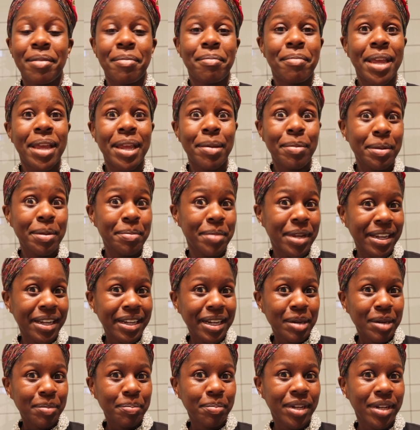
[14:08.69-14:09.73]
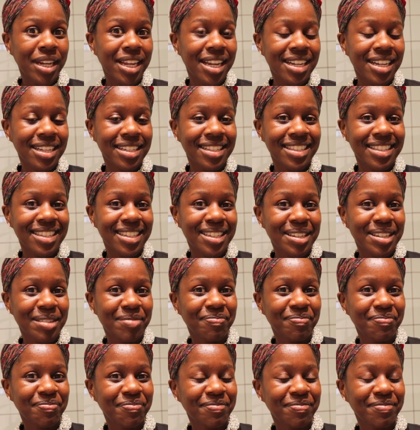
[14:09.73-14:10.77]
Maybe makeup next.
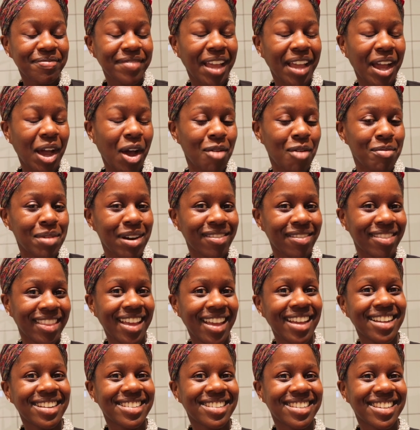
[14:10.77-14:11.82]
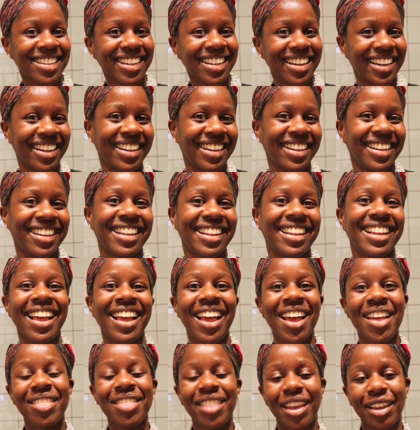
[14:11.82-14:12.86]
How about that?
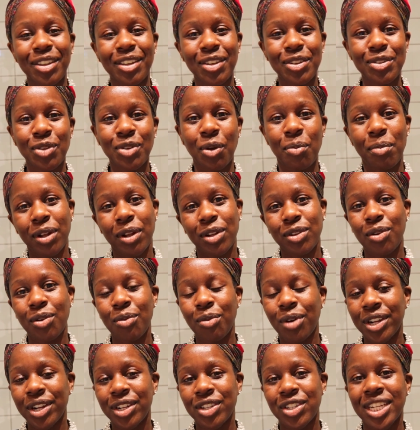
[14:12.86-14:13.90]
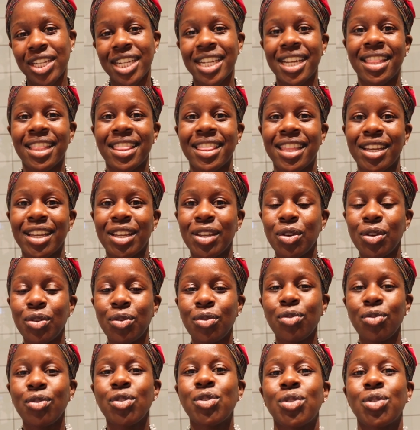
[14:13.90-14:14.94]
Thank you so much for watching, and thank
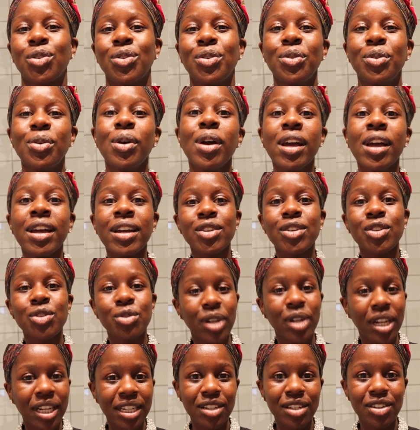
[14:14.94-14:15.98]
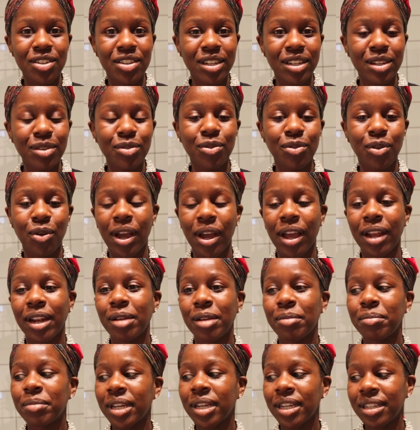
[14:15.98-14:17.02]
you to Trilogy for an
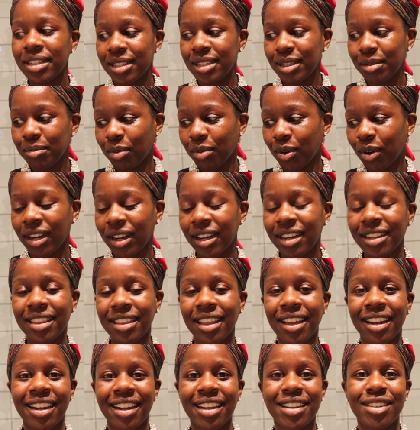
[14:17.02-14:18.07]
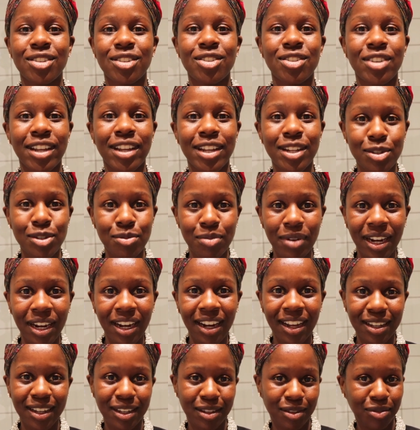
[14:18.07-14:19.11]
amazing product that has changed my
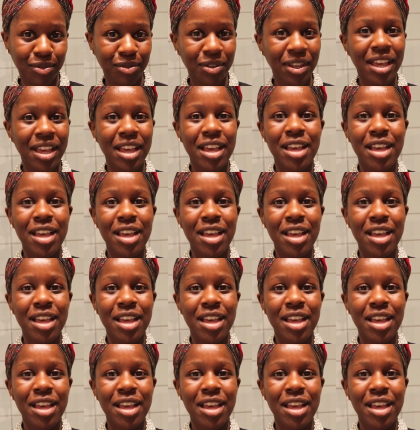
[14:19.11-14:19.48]
life.